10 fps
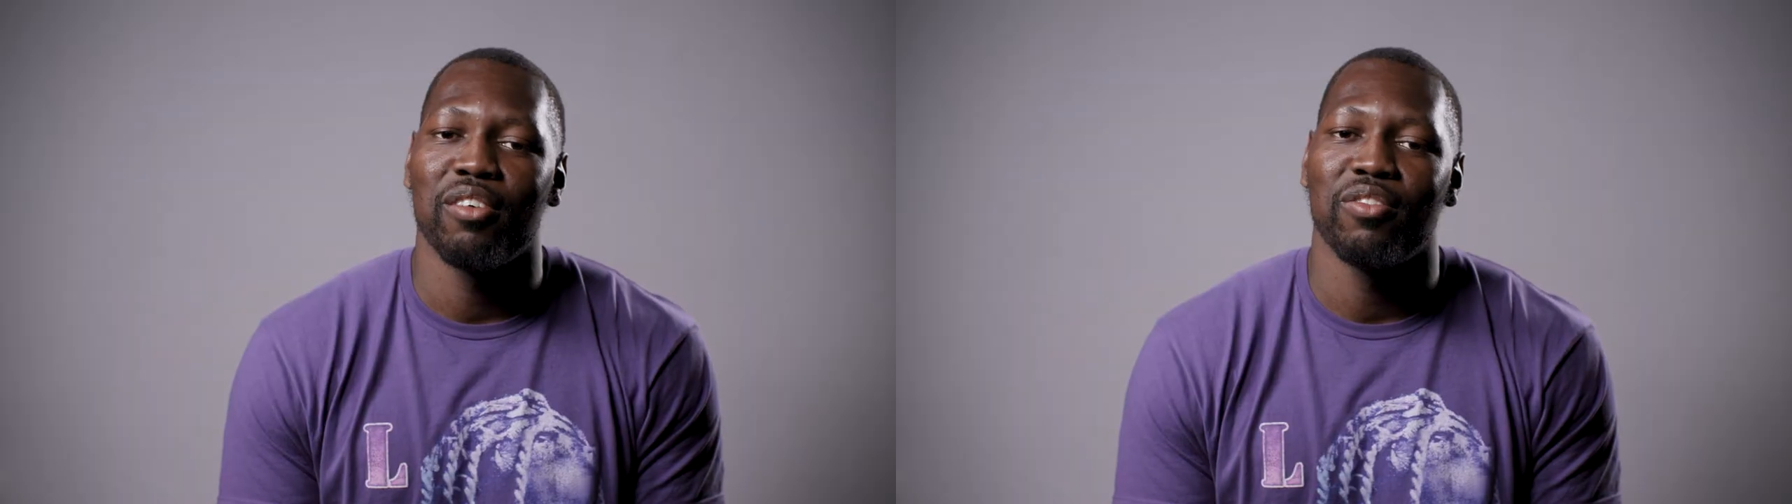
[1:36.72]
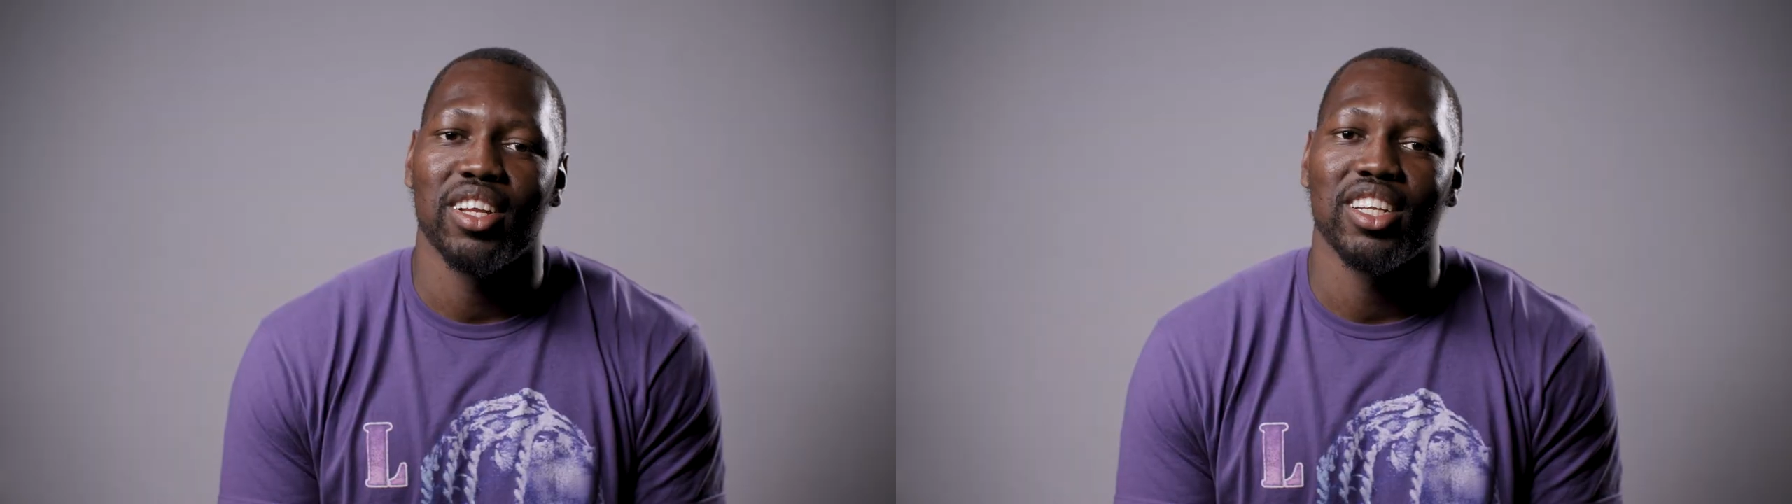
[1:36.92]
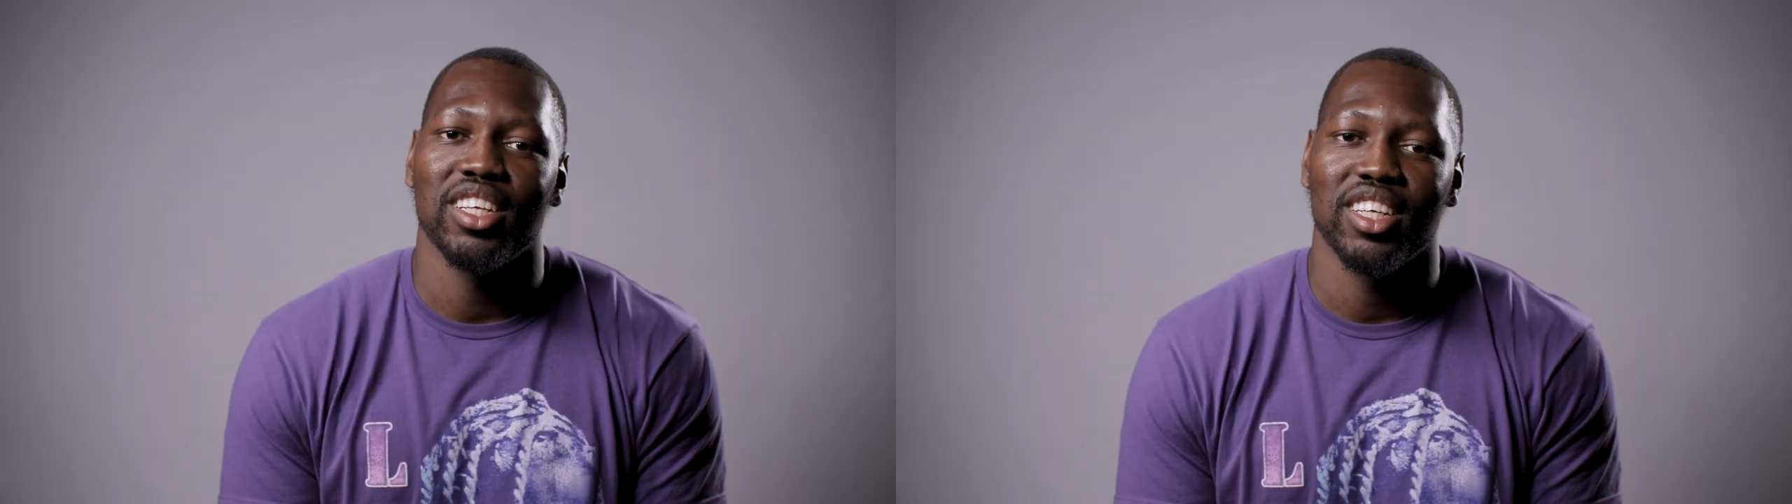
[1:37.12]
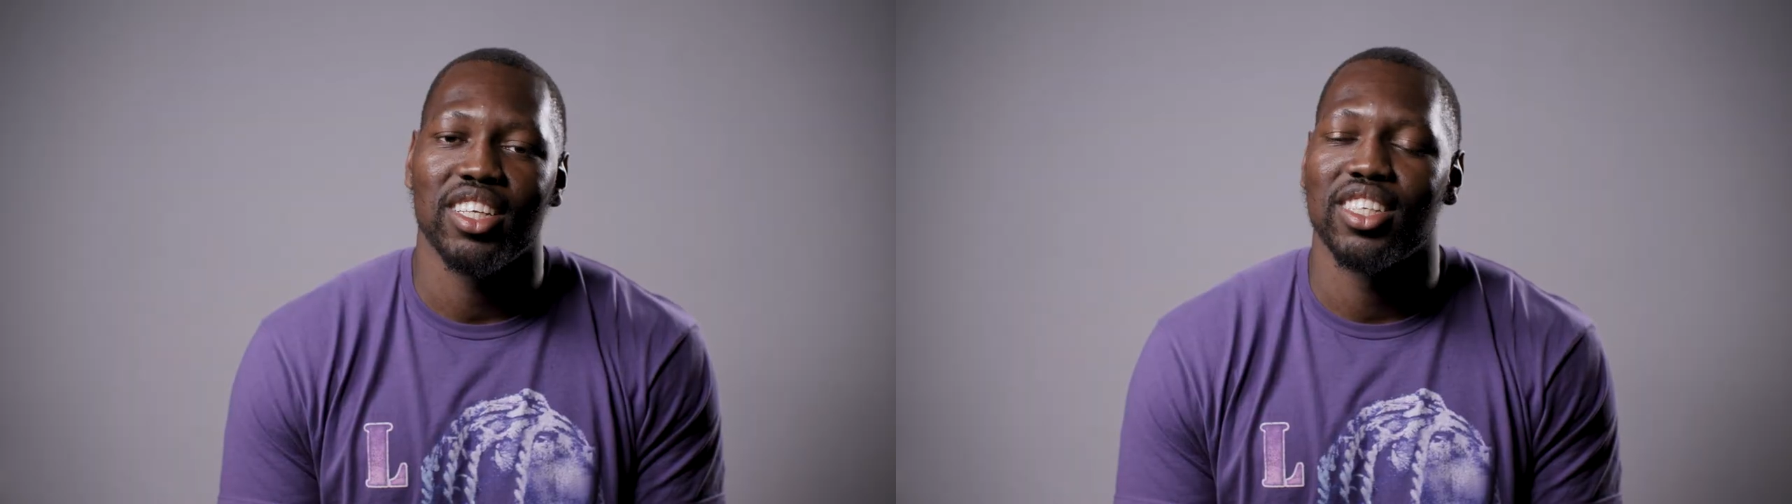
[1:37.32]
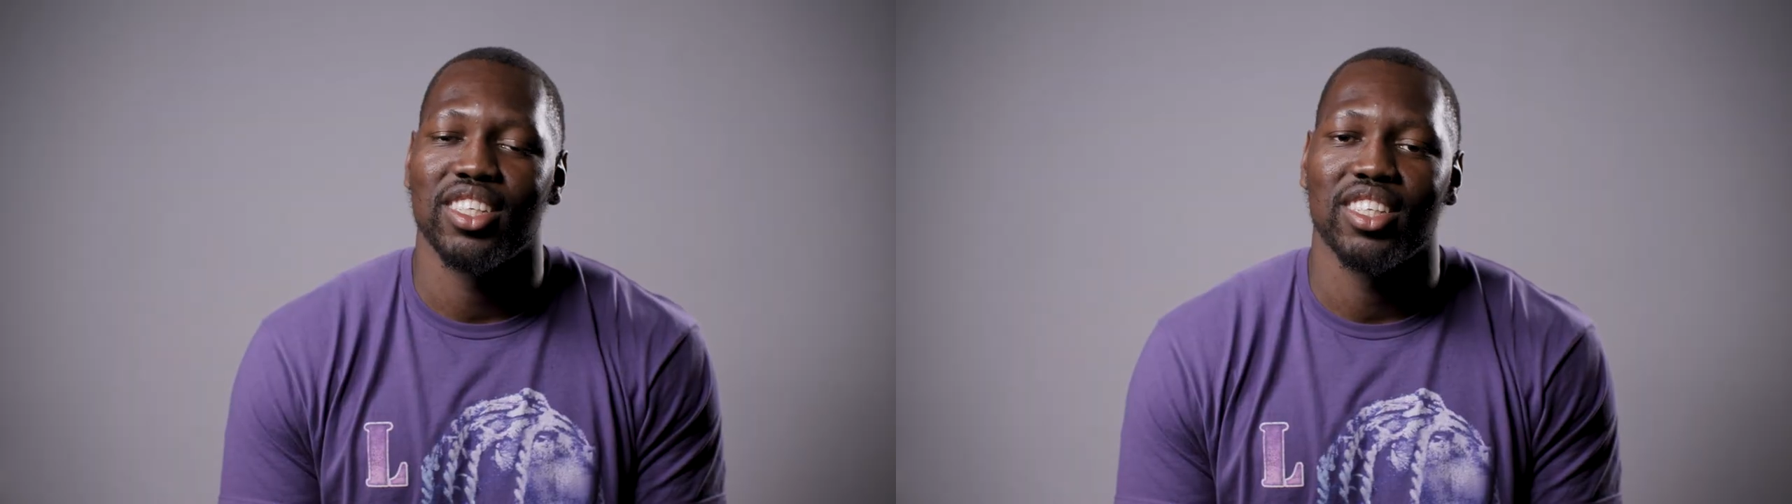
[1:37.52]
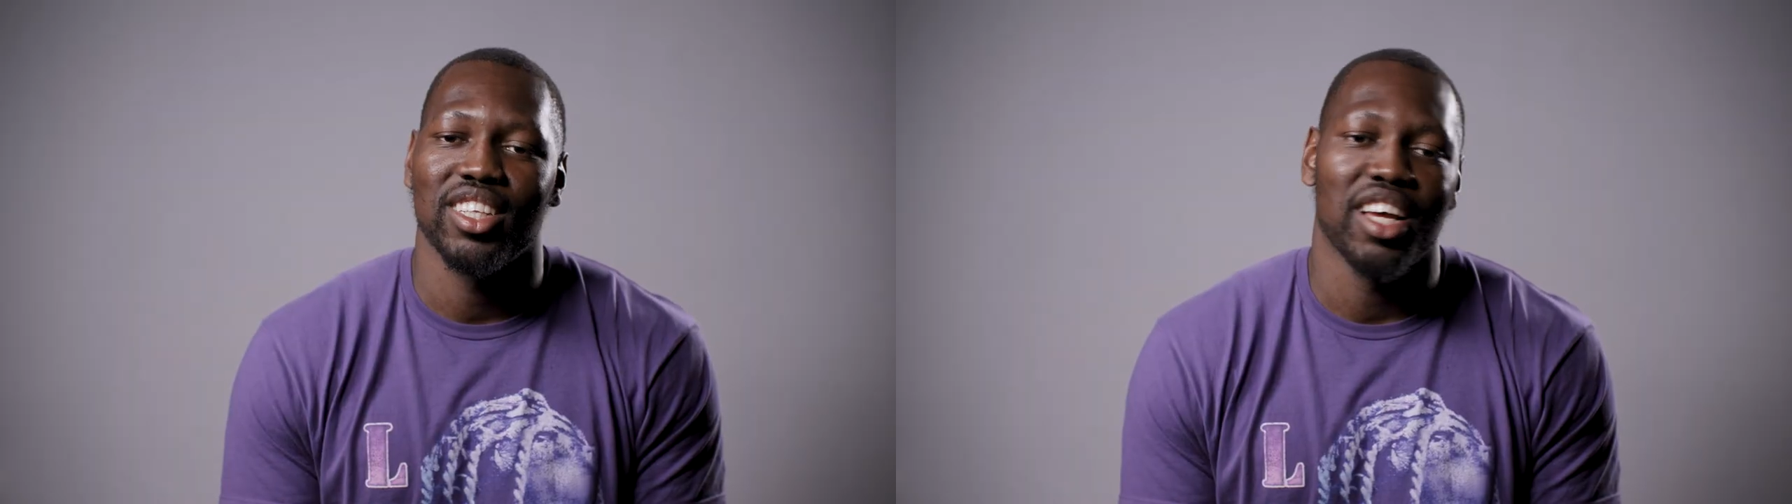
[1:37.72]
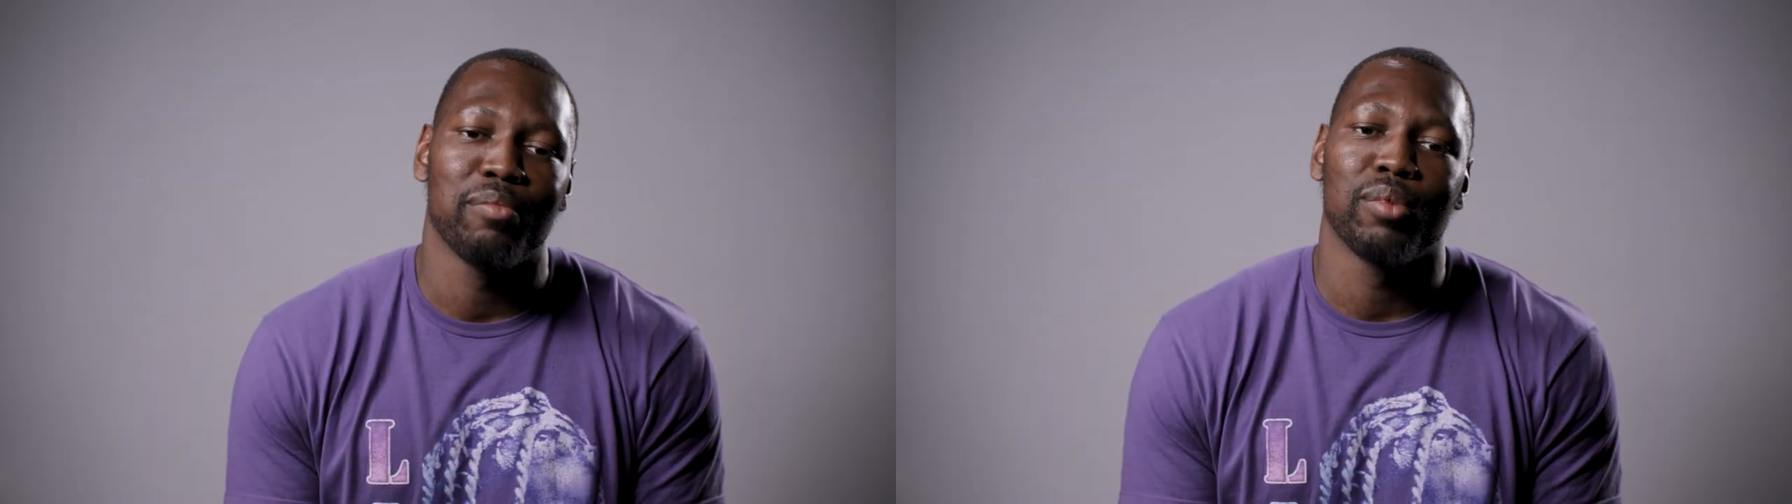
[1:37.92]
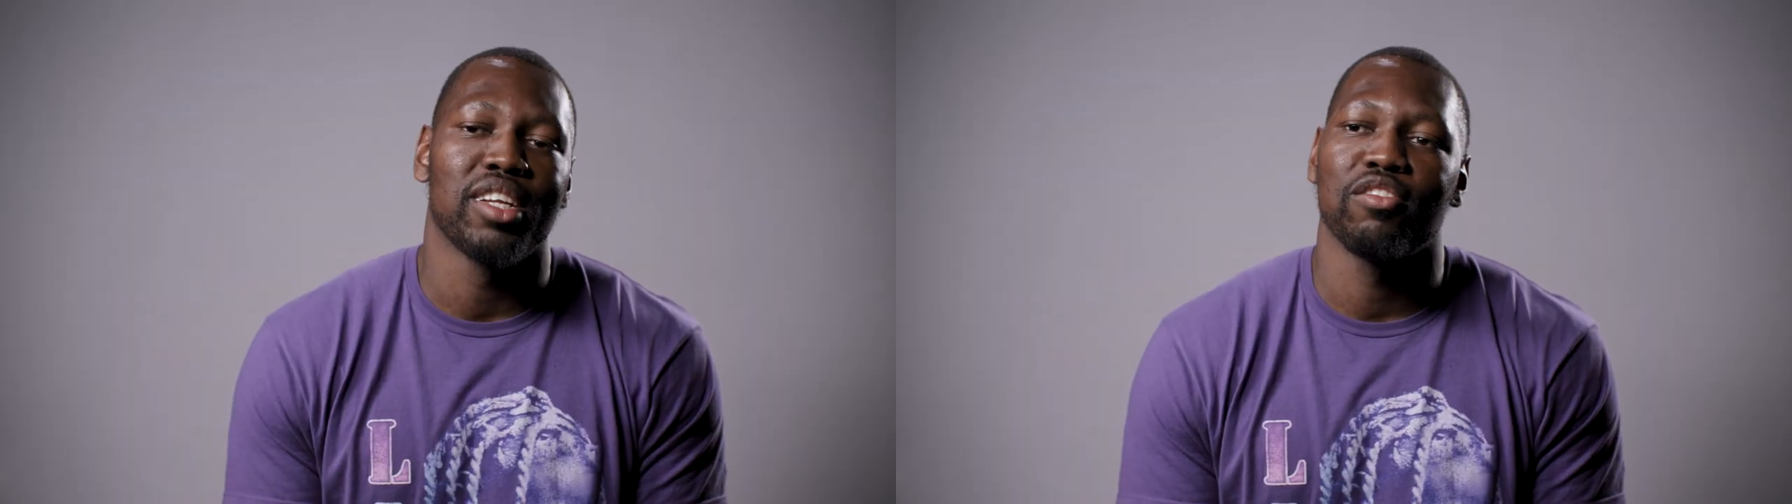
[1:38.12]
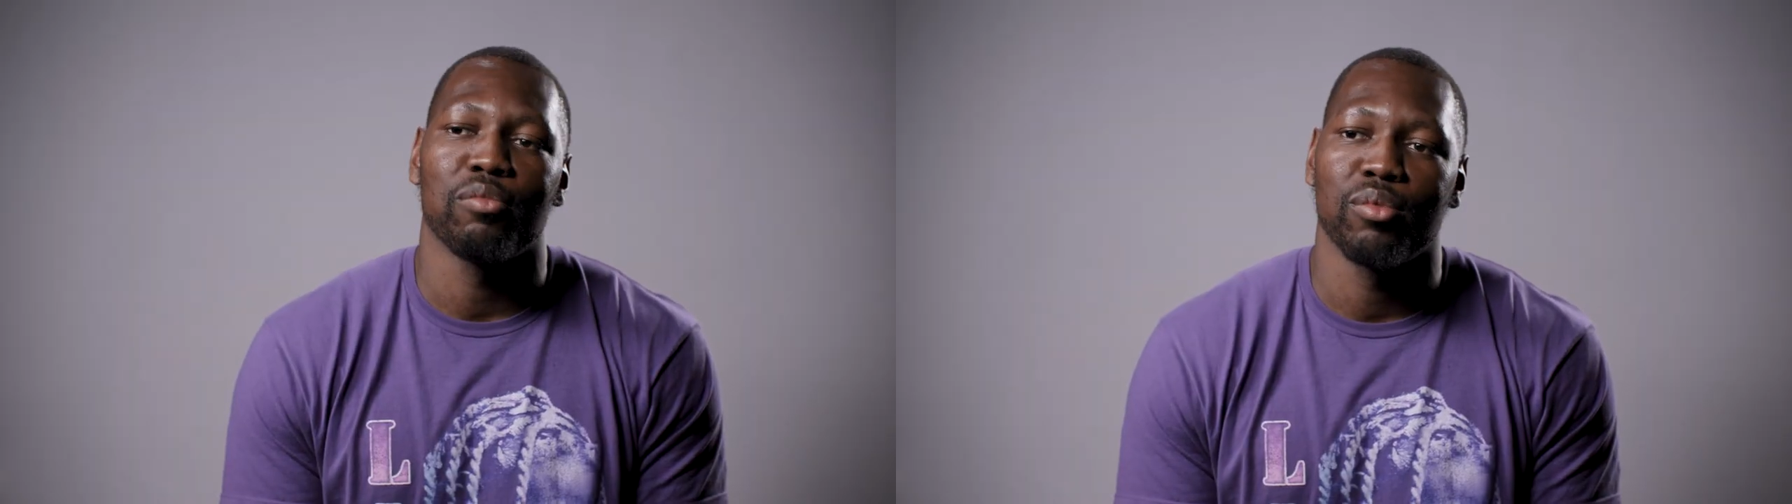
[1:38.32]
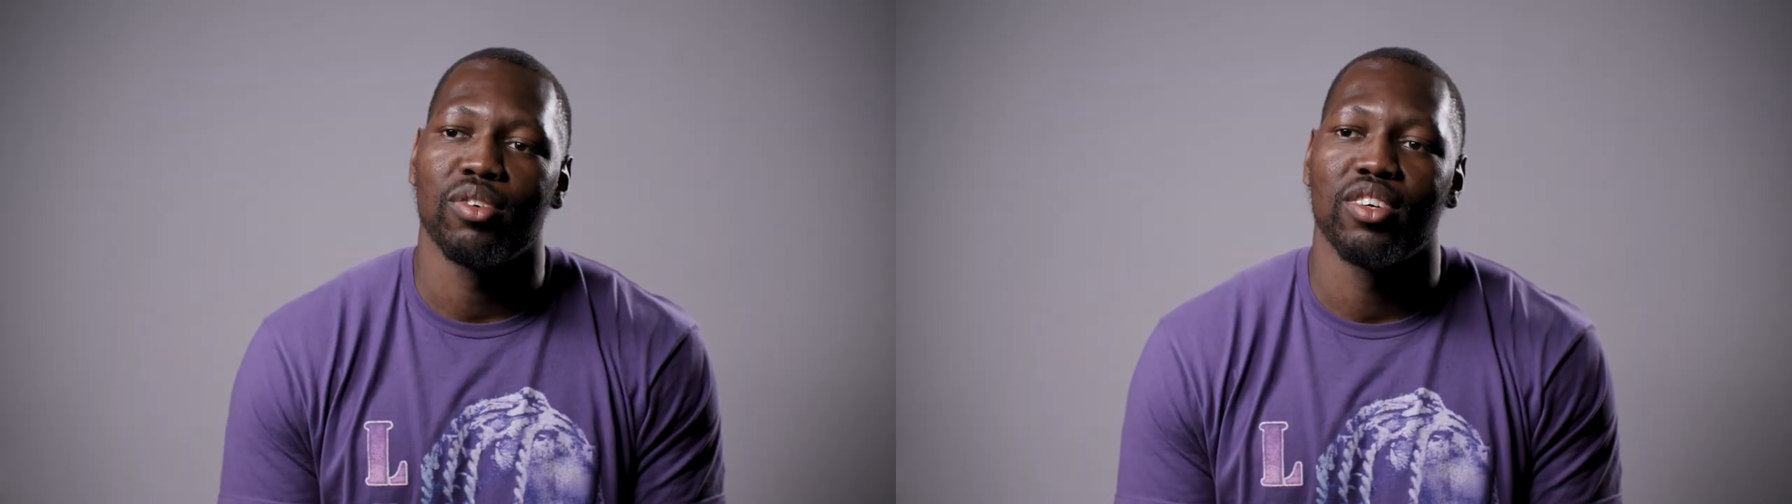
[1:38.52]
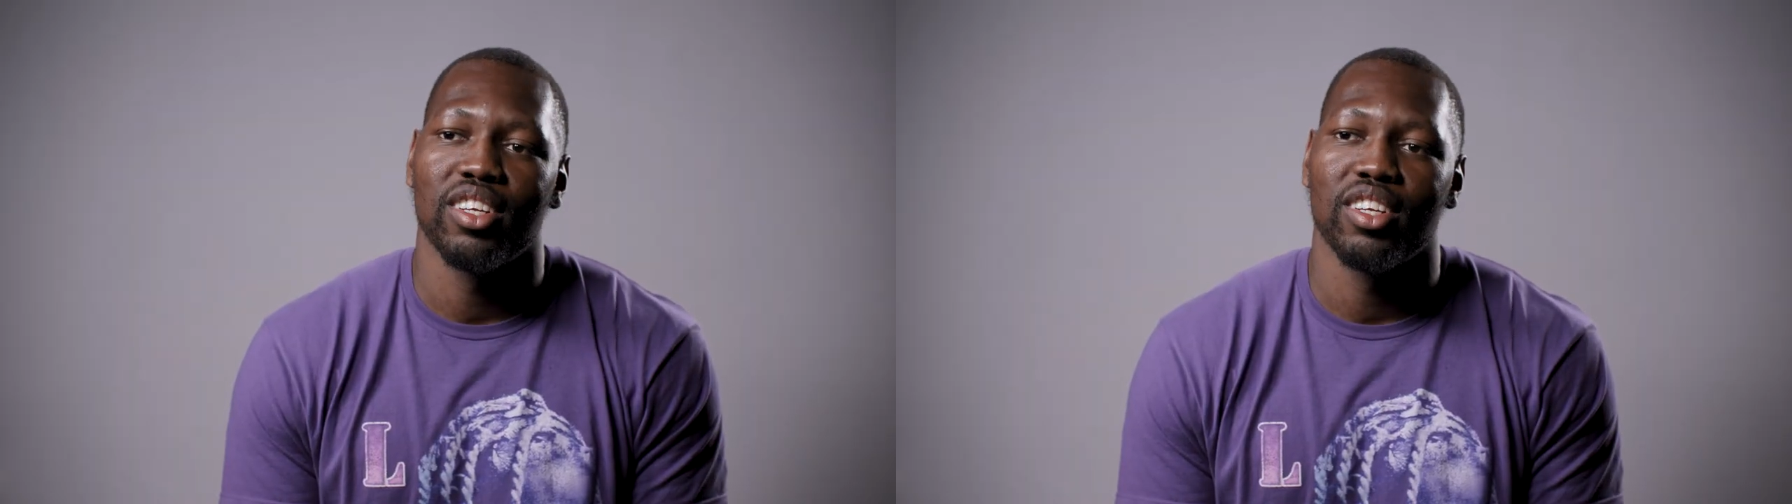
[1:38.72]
that feeling is unbelievable.